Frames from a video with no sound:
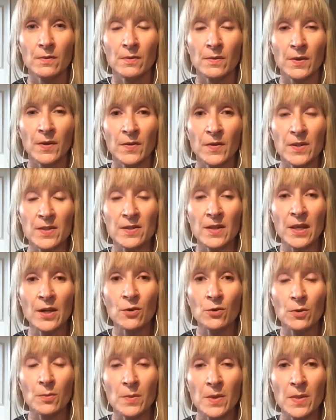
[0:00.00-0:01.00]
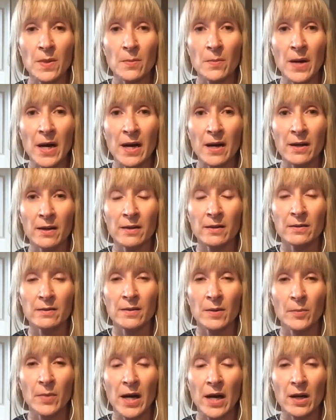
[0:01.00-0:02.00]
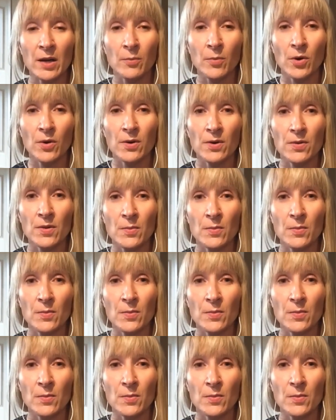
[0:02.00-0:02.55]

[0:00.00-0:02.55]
and the sacrum in the back part of the